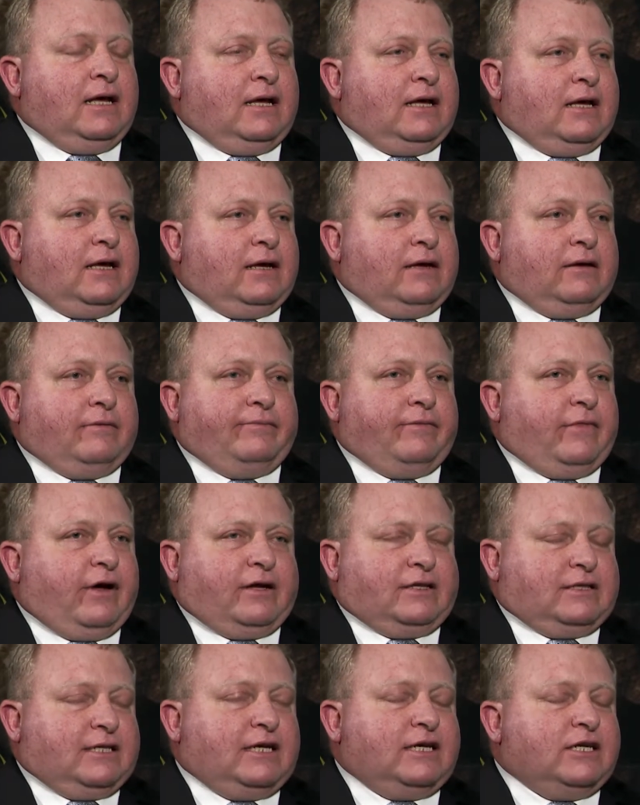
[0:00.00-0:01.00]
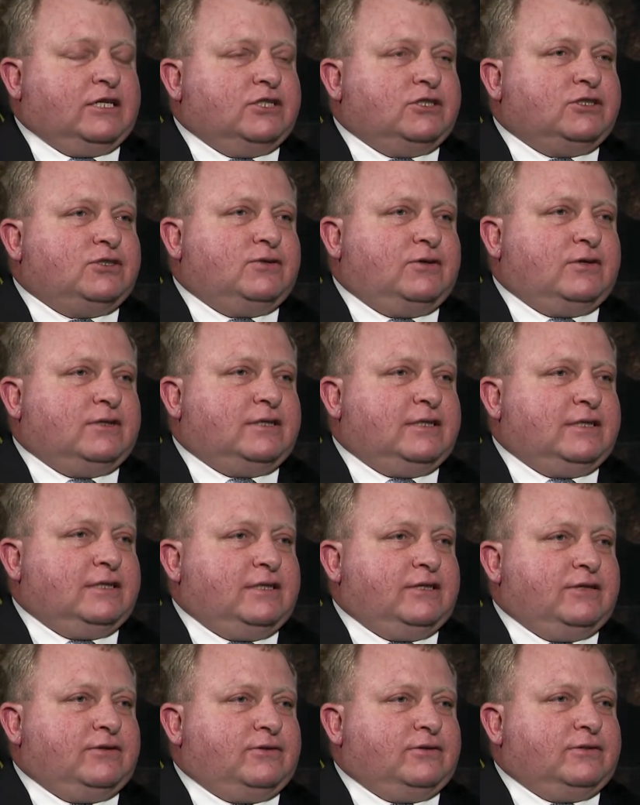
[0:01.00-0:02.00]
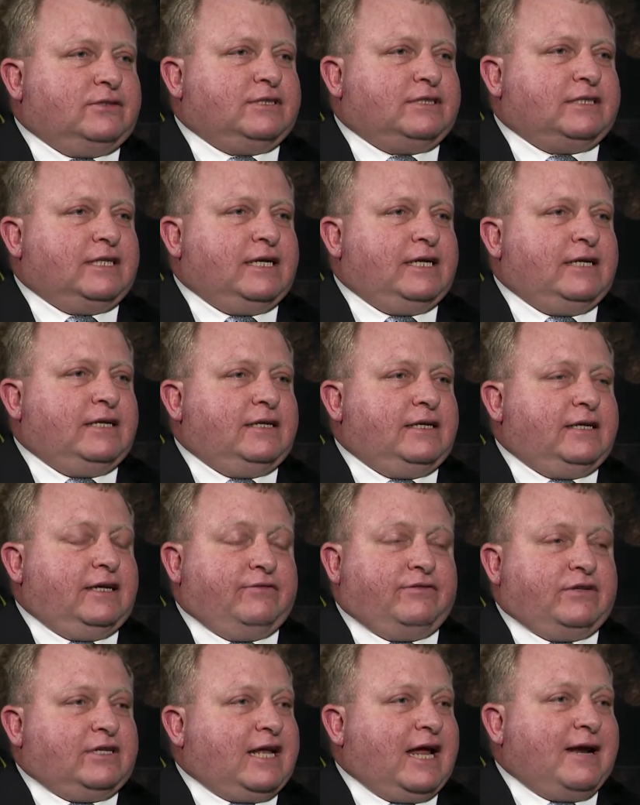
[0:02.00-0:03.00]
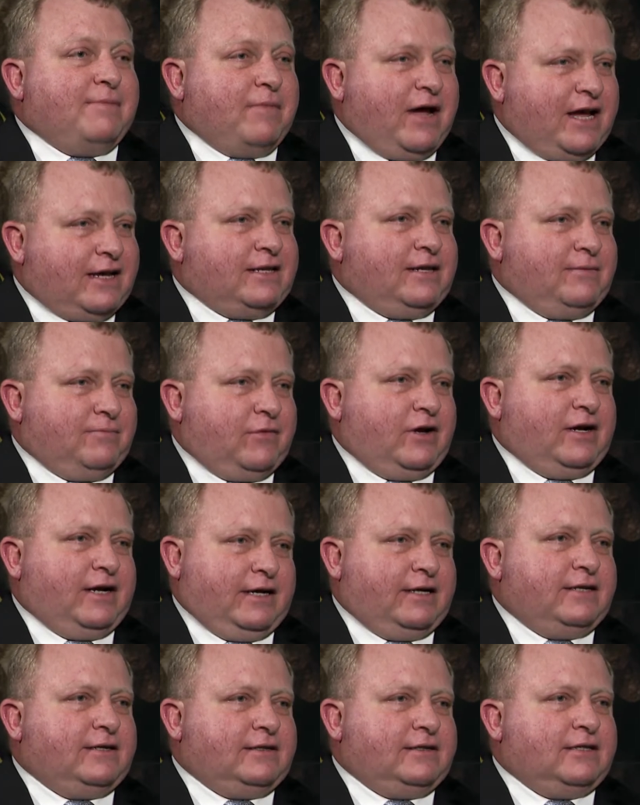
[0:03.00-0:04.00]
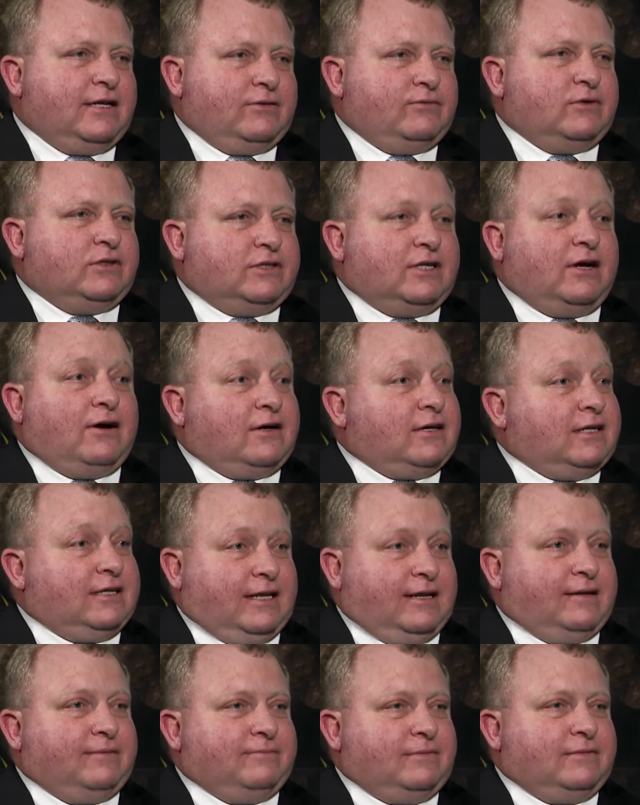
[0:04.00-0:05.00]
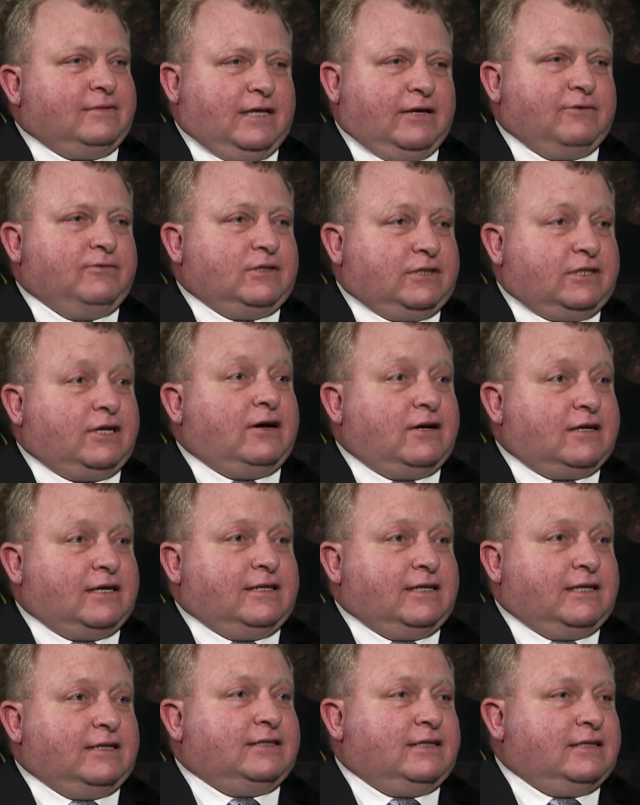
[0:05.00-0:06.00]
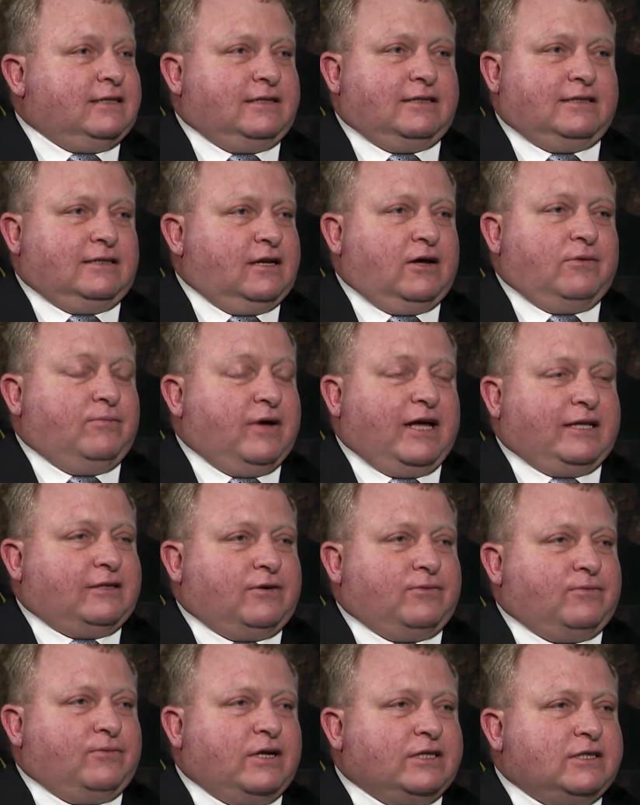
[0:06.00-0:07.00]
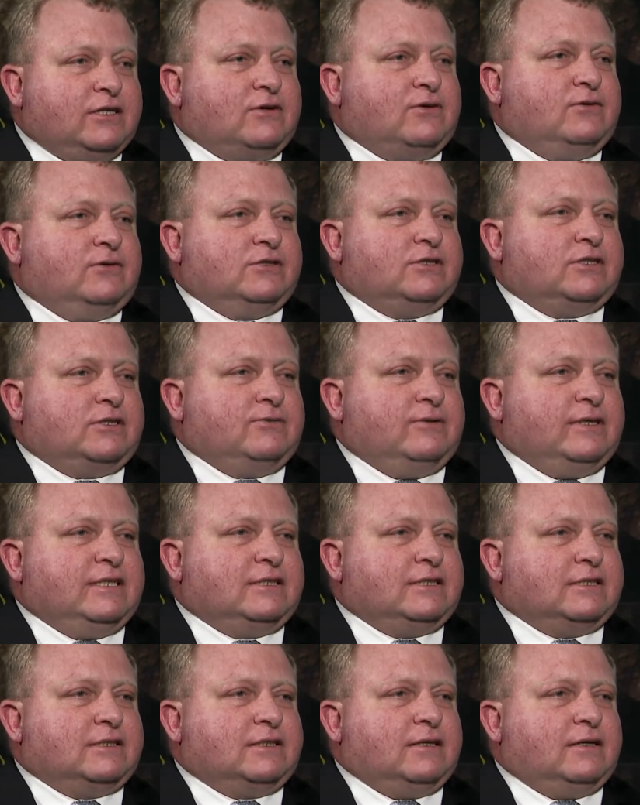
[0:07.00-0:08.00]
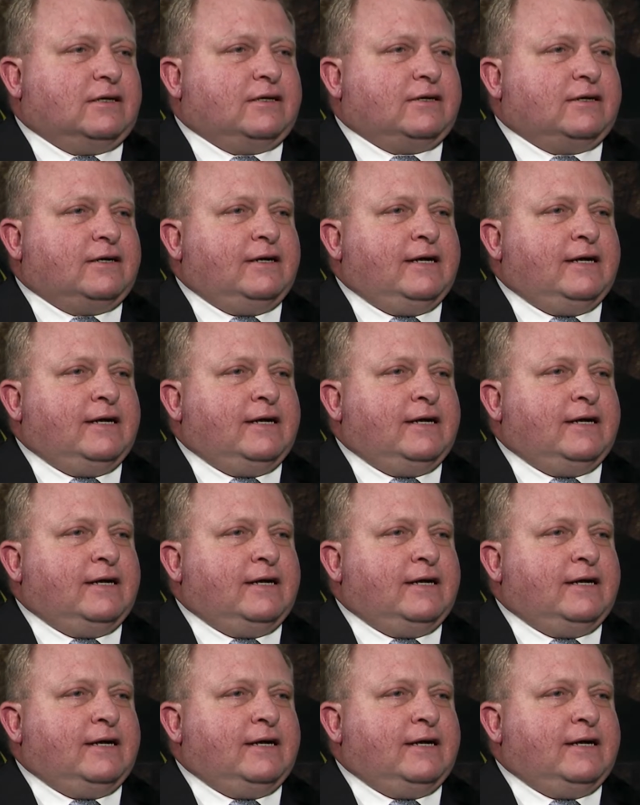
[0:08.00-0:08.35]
I think in short, you could say if it can make them money, they will target it, no matter what the consequences are.